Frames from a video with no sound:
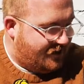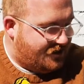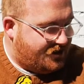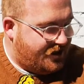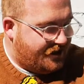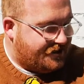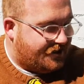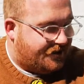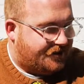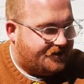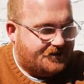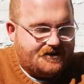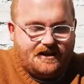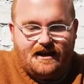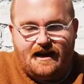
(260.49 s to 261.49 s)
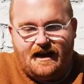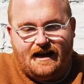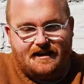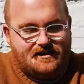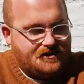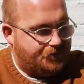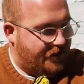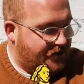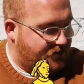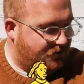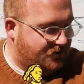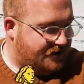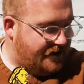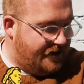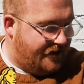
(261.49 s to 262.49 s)
Jesus had a special
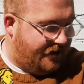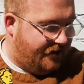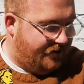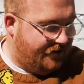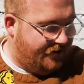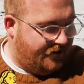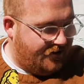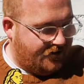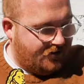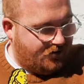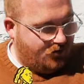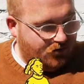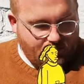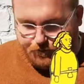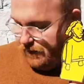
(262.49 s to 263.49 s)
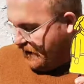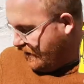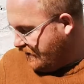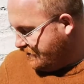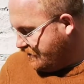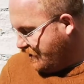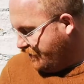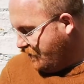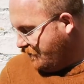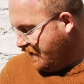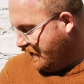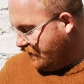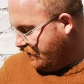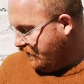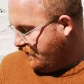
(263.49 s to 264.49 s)
dinner called the Passover
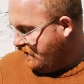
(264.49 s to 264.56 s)
meal.